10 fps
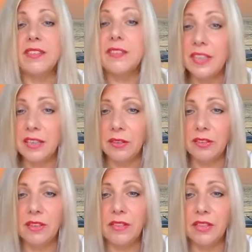
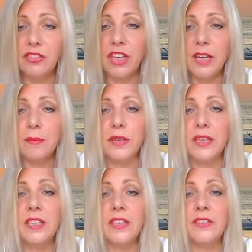sealed in this chamber
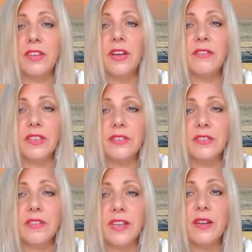in his service
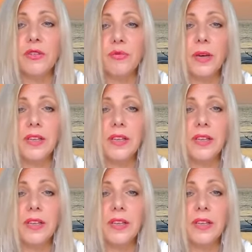to the end of my